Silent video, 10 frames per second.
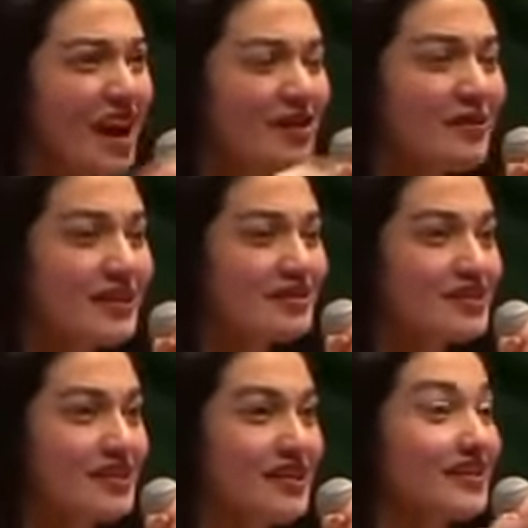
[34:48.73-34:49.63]
are you
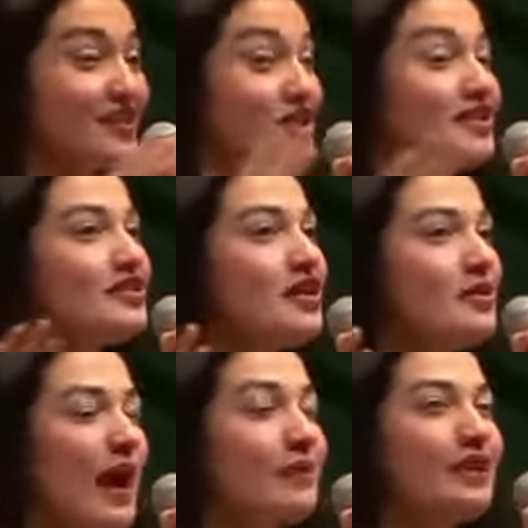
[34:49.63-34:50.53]
electricity? She says,
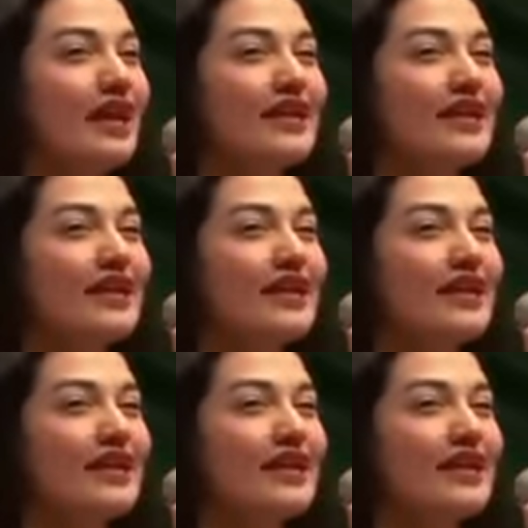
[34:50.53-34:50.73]
no, I'm